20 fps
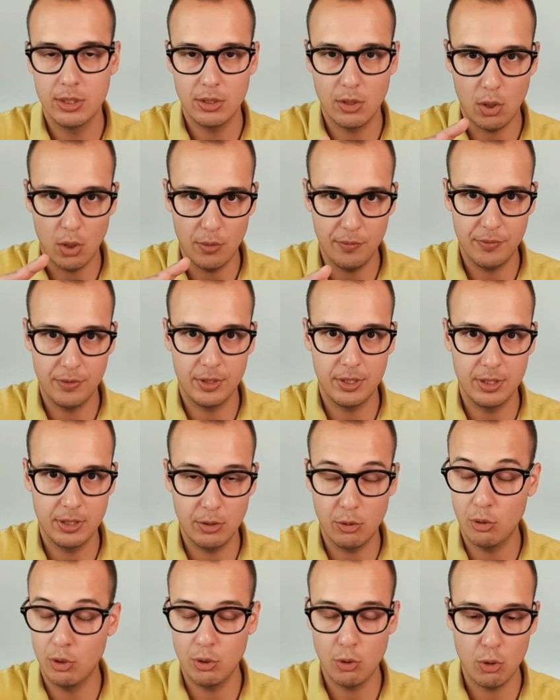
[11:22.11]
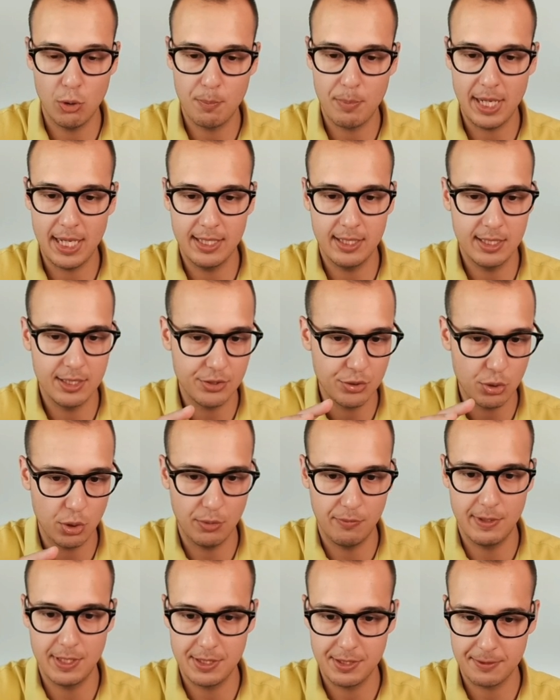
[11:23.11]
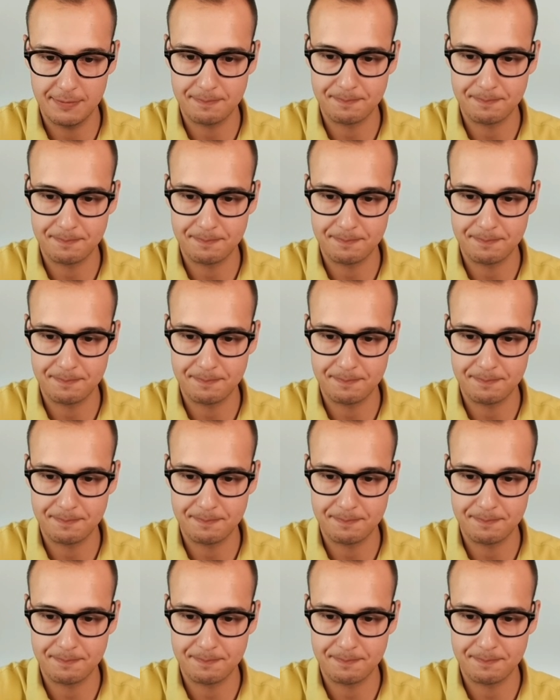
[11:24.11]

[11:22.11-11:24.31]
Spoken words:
offer or buy the service.